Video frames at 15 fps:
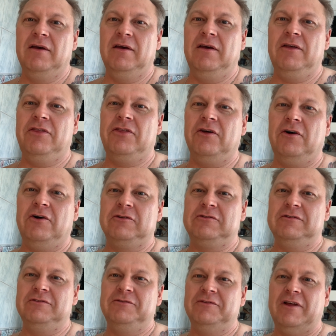he
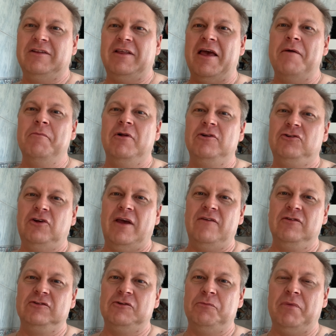thought that ML
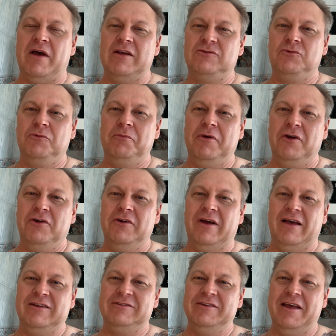Shaving Supplies would be a
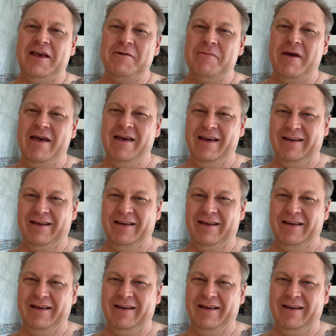nice name.